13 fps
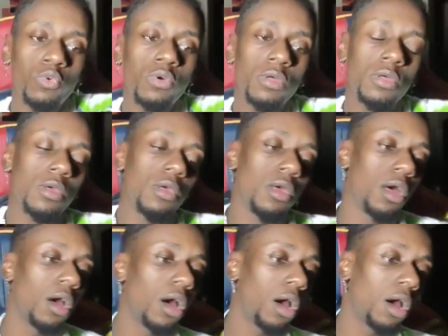
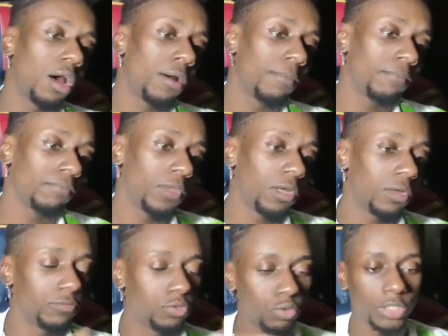
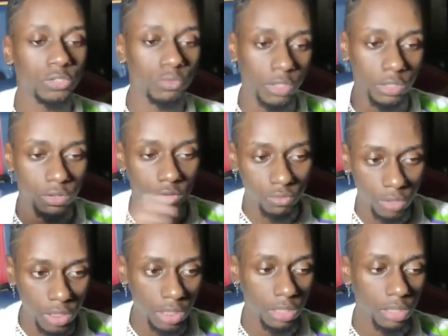of
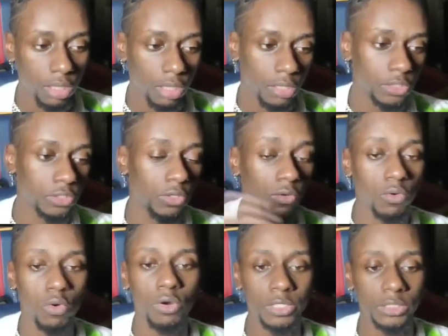2023. Because, of
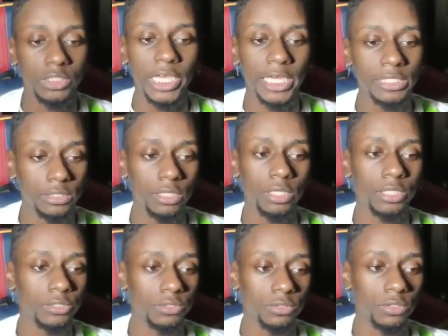course, James
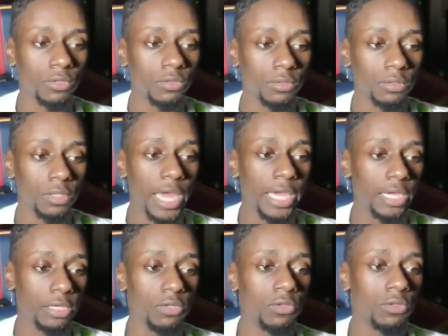Gunn is going to,
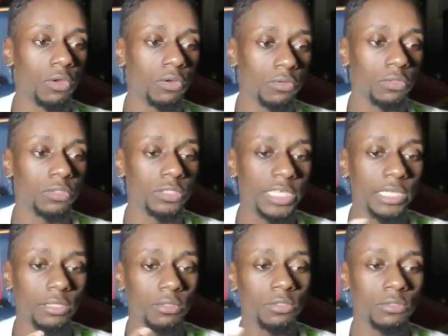like, you know, going to
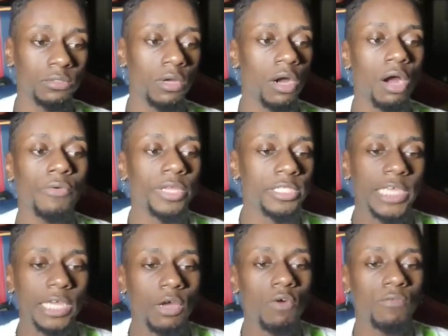already
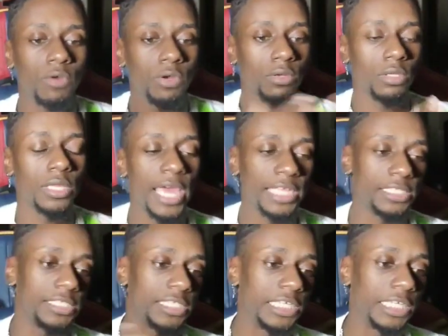take over
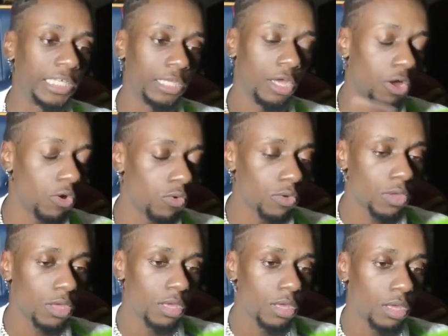as the CEO.
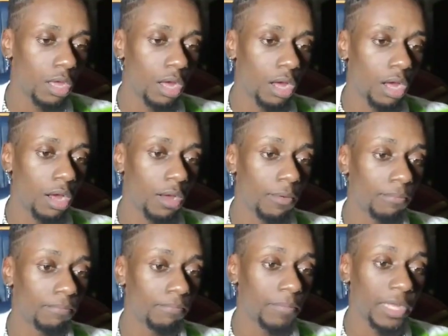
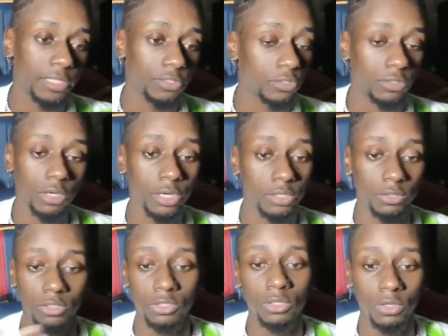About to start,
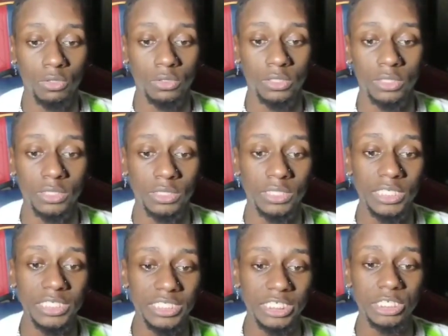you know,
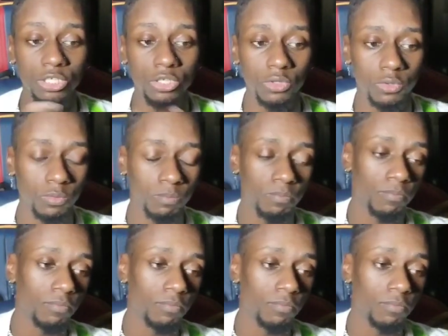DCU,